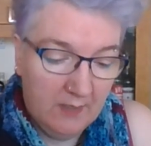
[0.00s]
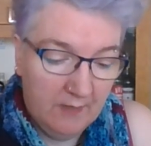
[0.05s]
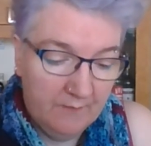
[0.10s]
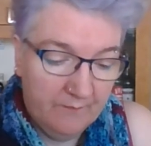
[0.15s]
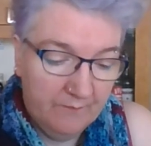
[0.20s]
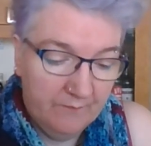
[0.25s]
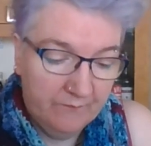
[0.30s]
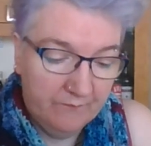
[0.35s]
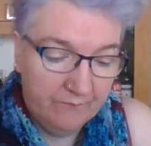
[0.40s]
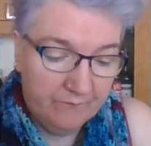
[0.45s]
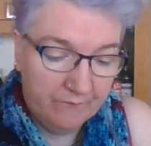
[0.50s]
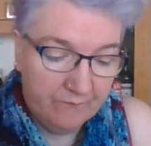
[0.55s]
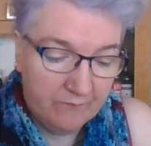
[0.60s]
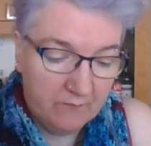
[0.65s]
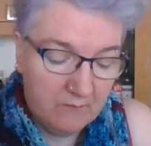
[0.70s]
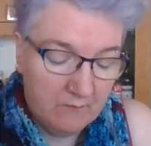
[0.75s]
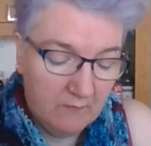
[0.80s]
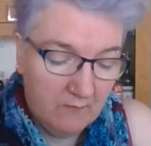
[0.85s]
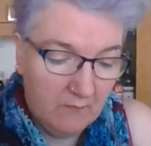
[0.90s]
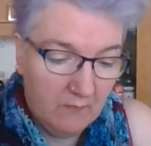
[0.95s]
yeah,
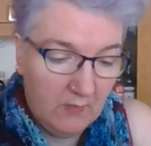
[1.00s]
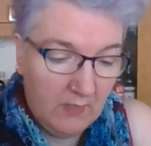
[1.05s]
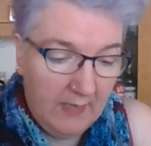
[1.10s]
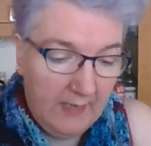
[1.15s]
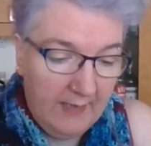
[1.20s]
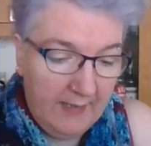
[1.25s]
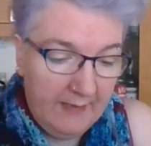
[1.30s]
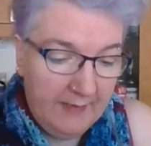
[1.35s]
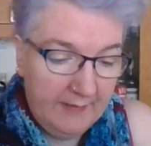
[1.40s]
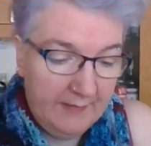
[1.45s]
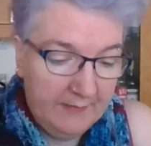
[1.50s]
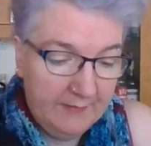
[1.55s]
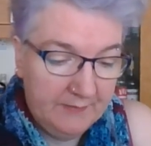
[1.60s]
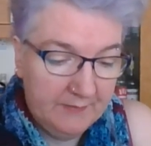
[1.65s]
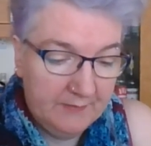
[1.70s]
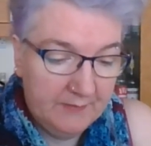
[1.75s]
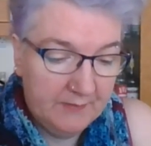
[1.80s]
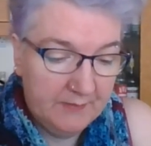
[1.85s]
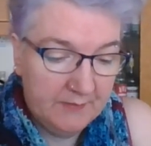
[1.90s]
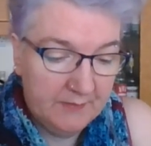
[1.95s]
I won't
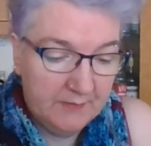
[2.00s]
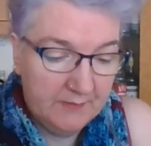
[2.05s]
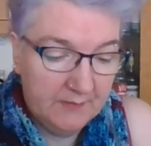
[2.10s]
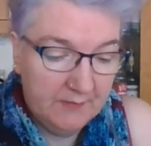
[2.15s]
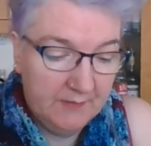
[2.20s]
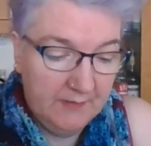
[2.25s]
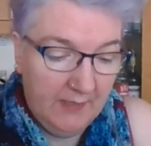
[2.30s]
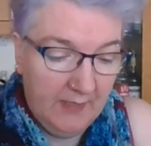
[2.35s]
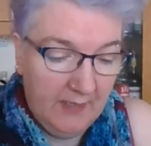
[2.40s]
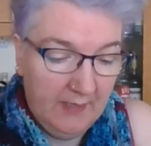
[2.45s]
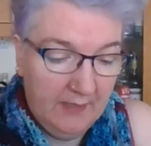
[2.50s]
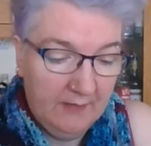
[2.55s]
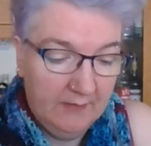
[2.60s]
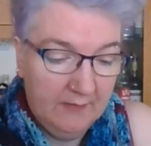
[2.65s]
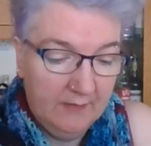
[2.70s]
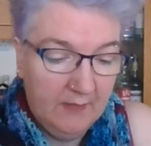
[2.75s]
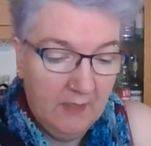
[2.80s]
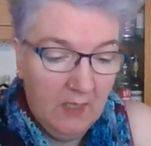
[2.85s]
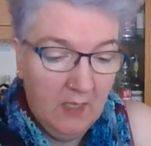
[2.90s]
need to do a different